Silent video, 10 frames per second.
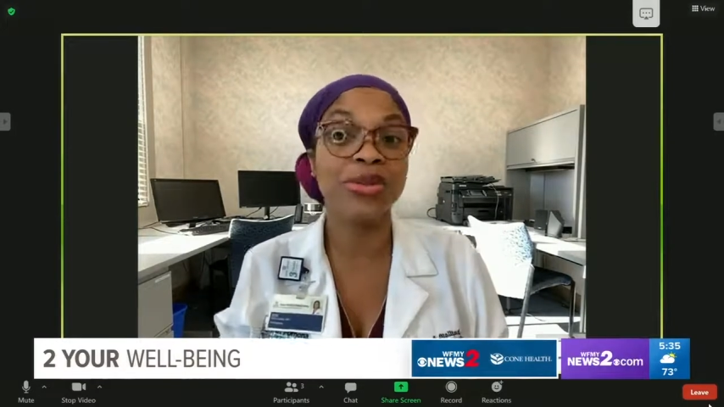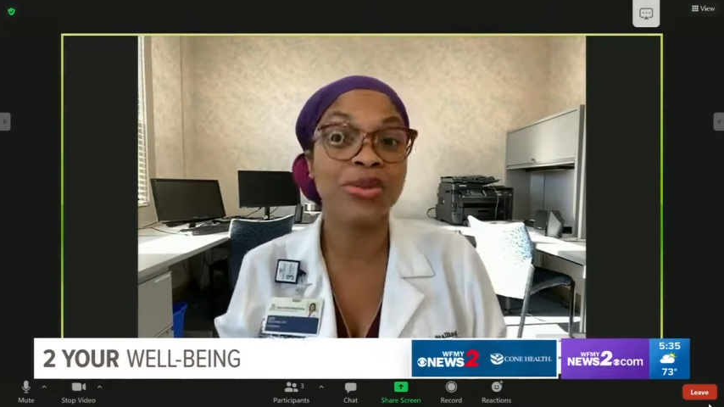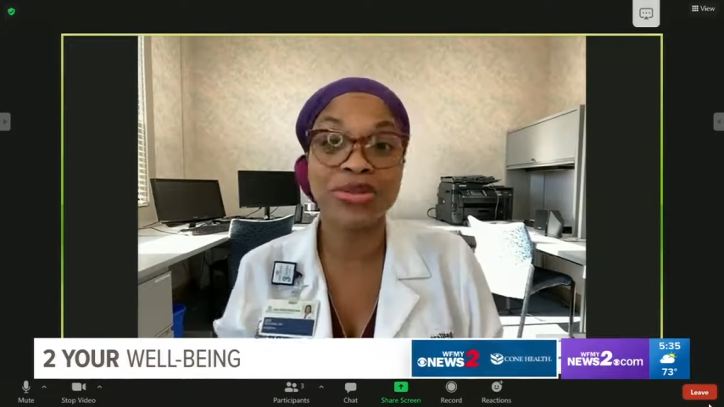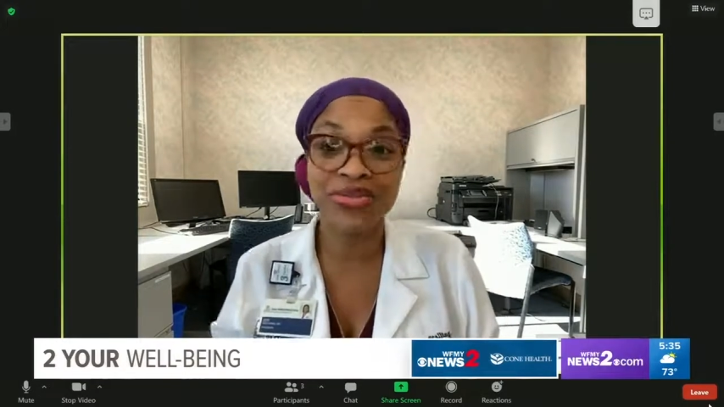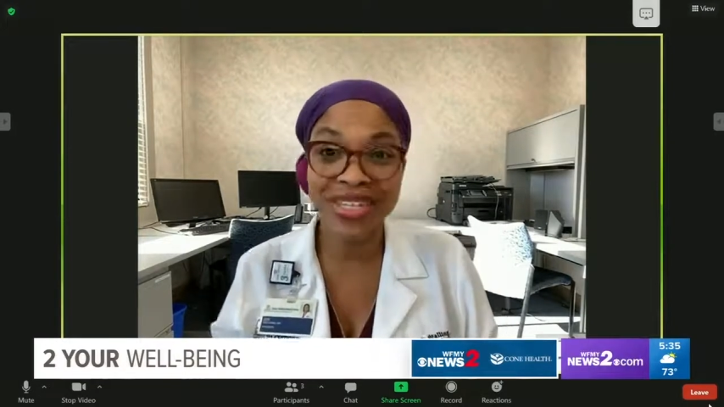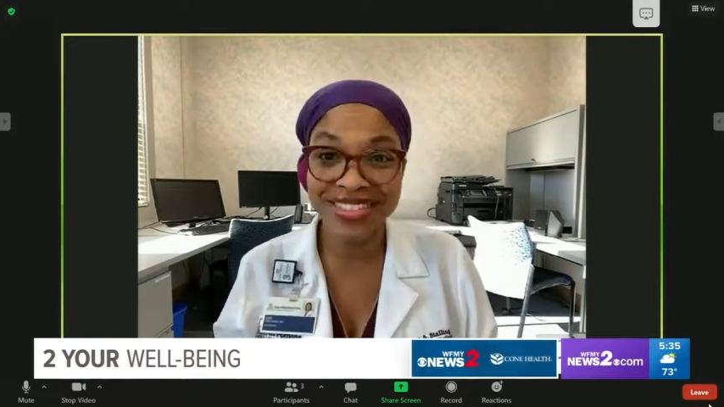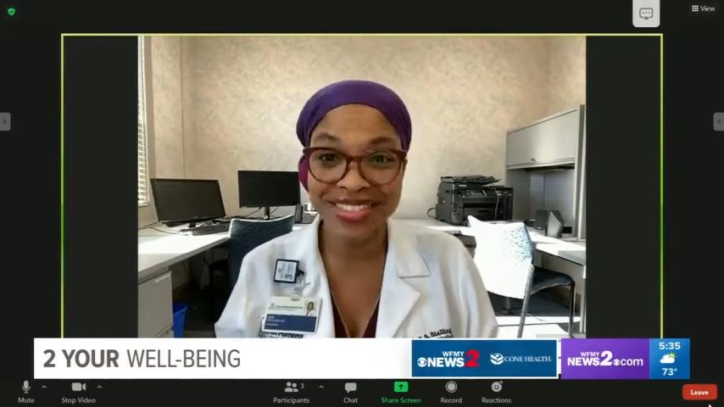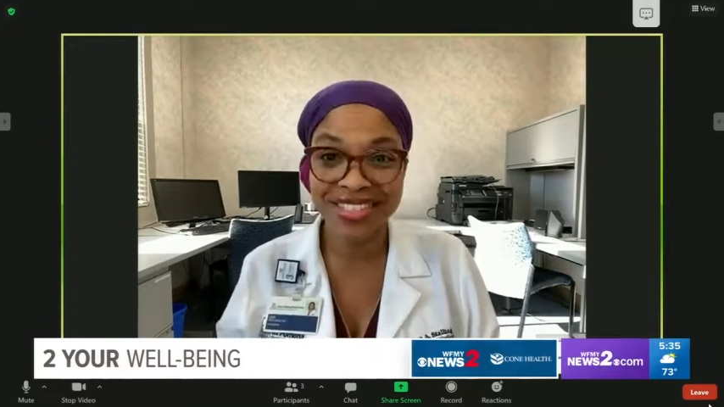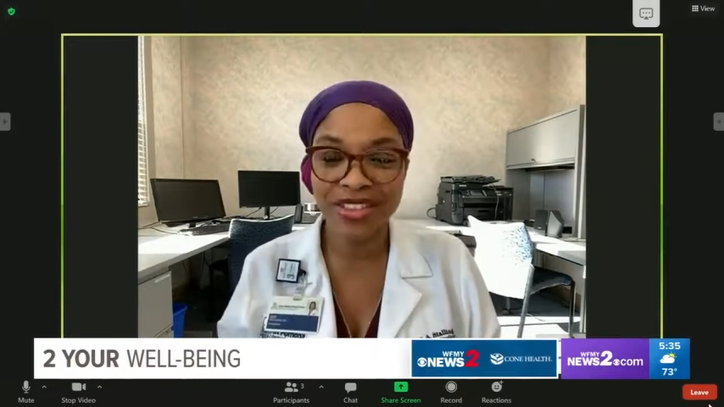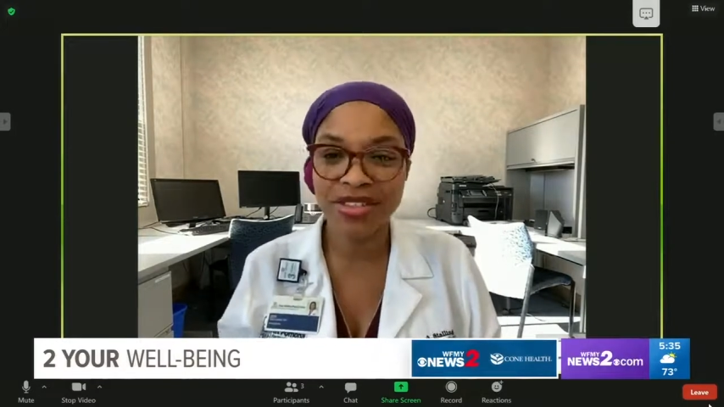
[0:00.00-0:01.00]
of those very
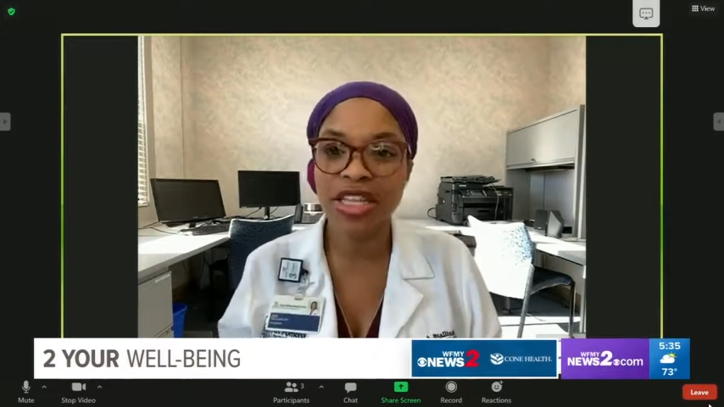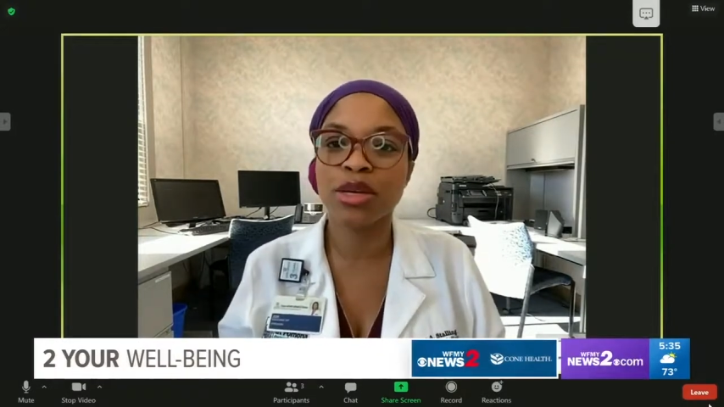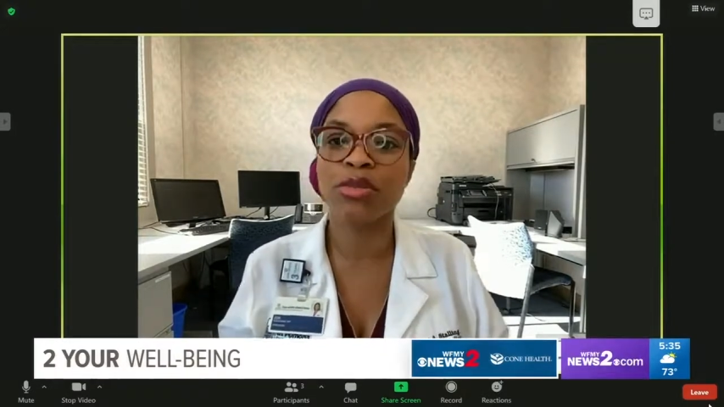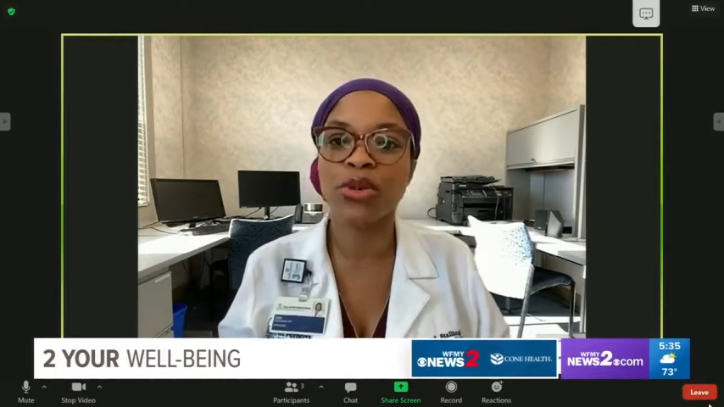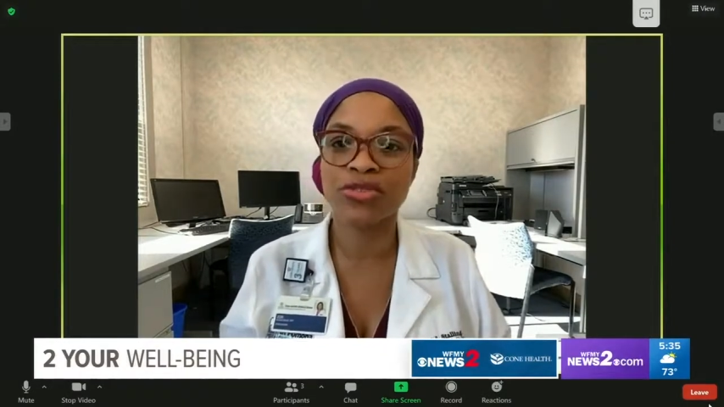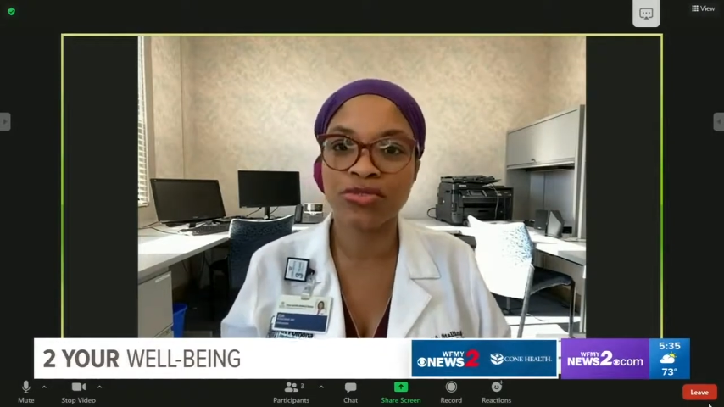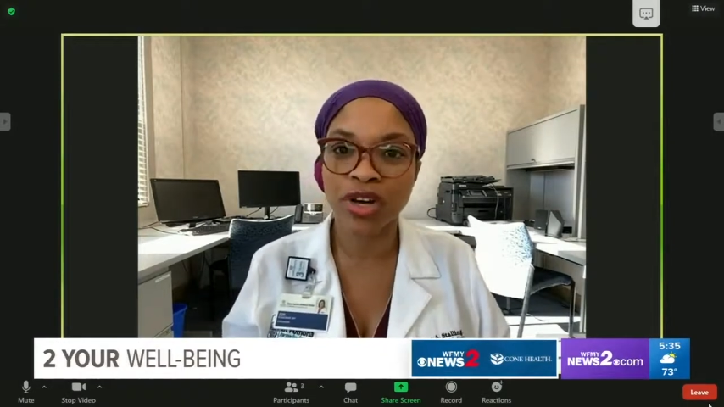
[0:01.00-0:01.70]
seniors and the most